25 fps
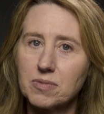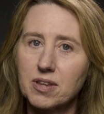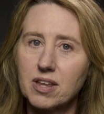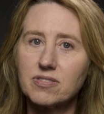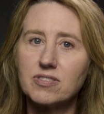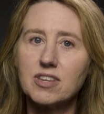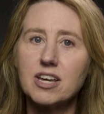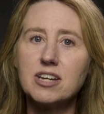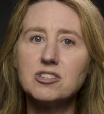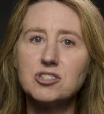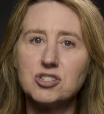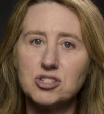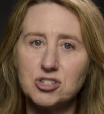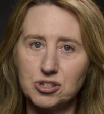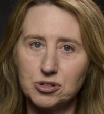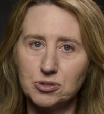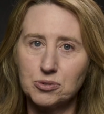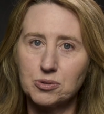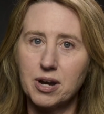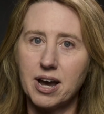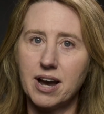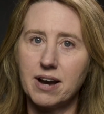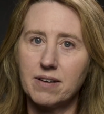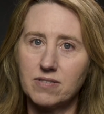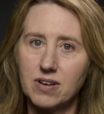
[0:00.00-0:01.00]
that they
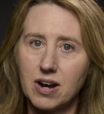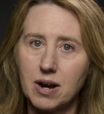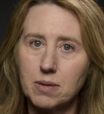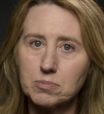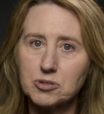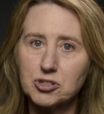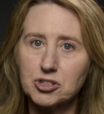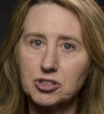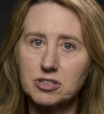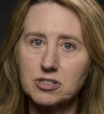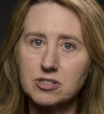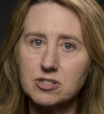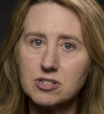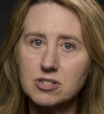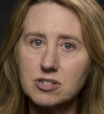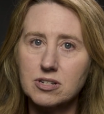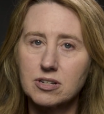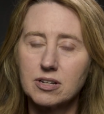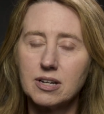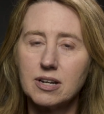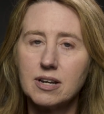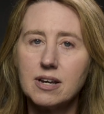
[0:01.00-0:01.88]
do have options.